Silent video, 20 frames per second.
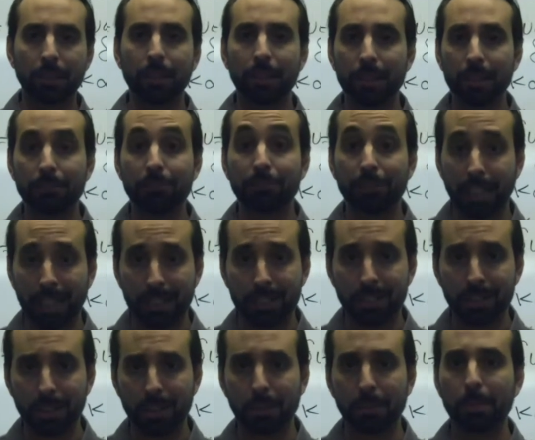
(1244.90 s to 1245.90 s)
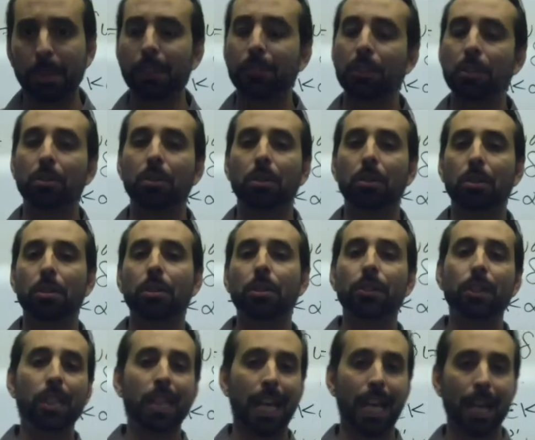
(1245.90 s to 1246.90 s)
inflect too. But if you learn the
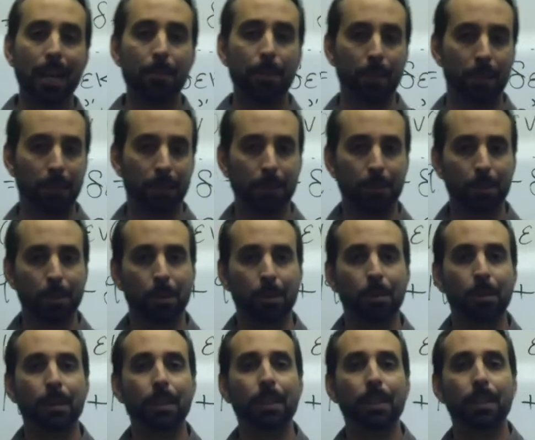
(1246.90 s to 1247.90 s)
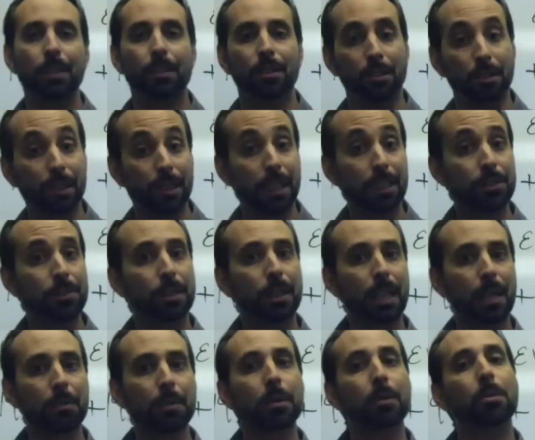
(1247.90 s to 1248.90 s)
vocabulary word, learn it as a
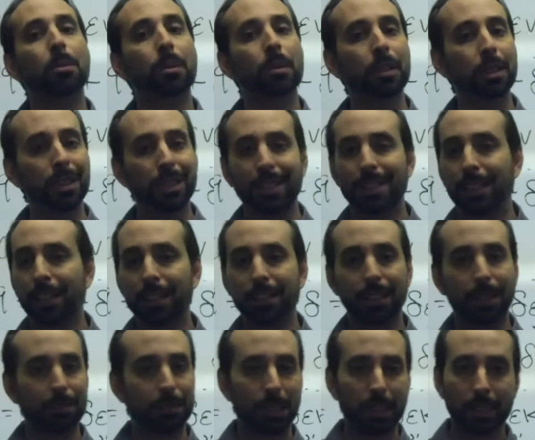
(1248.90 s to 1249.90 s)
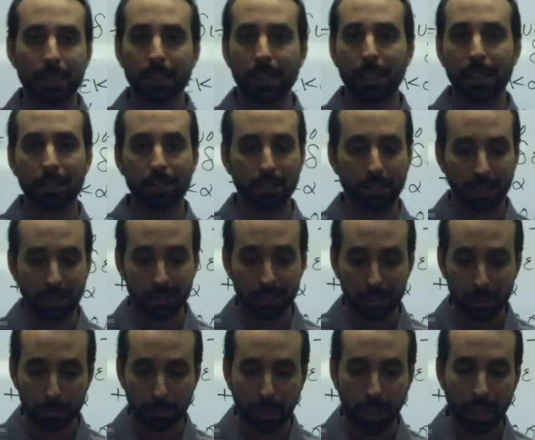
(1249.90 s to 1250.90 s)
vocabulary word, 9 times out of 10 you're going to
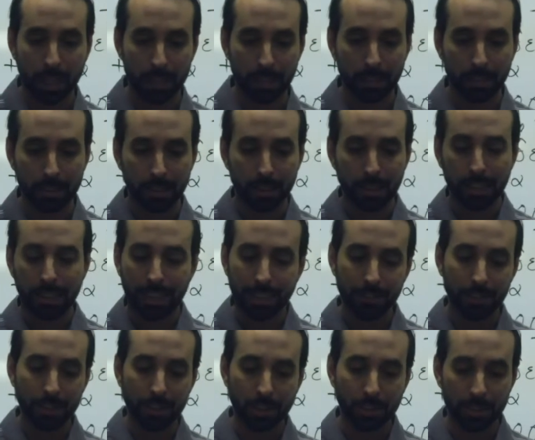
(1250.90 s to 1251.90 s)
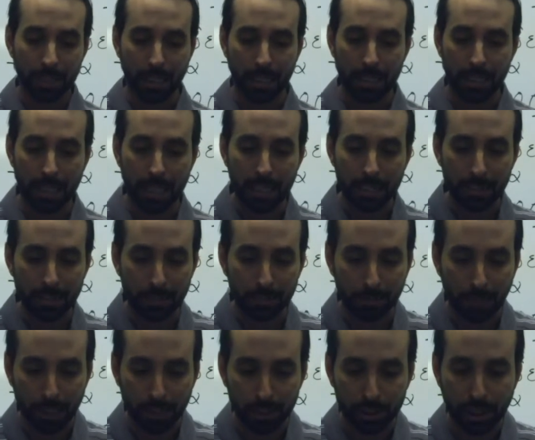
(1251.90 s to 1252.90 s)
spot it. Even though that ending
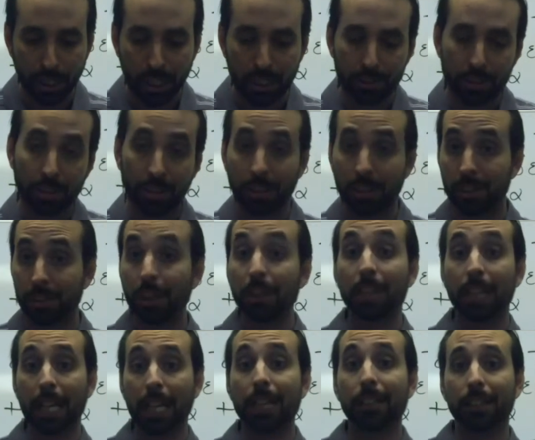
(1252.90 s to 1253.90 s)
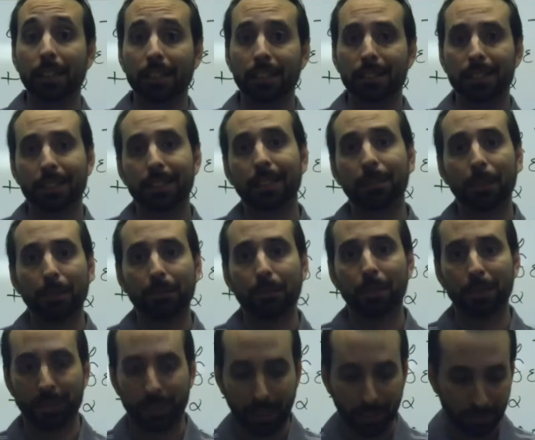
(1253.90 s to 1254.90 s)
might change, you're going to know the ending because it's going to be
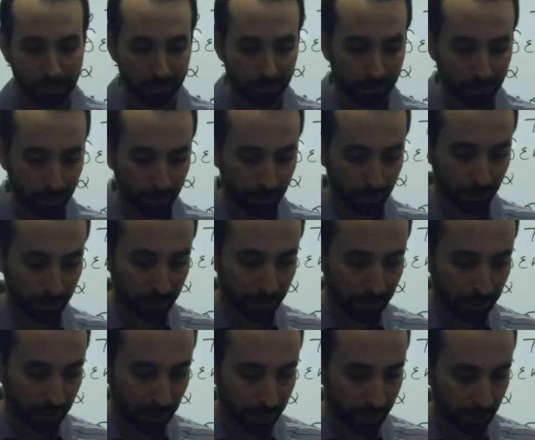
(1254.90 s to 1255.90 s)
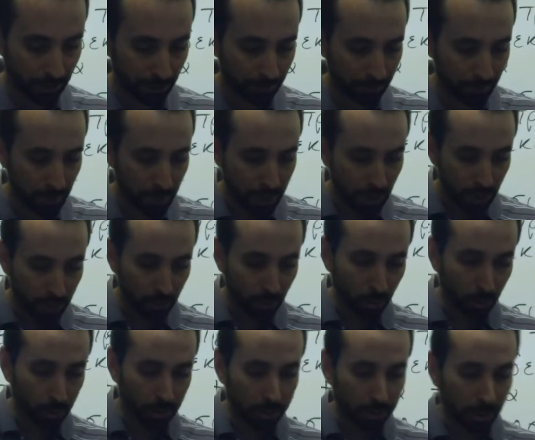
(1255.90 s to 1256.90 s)
first, second, or third declension. So
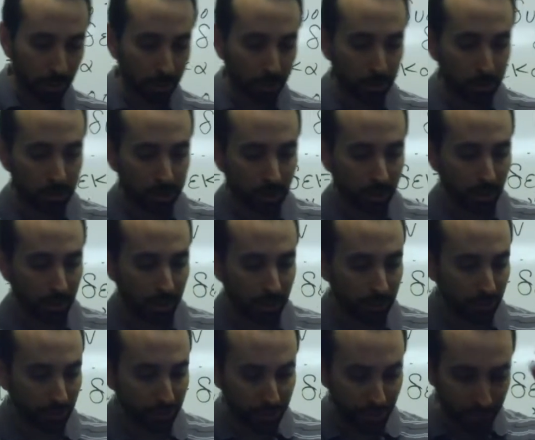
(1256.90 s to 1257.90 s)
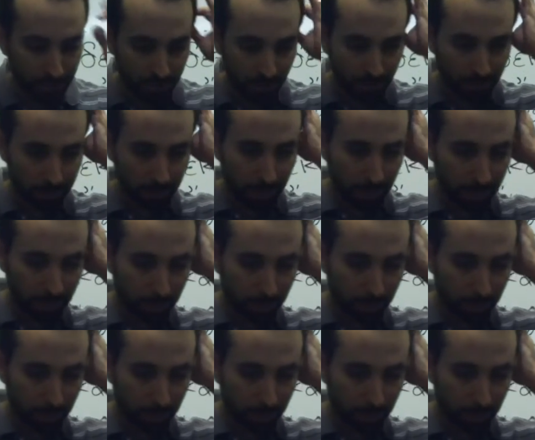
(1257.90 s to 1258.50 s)
ordinal numbers, as he says on page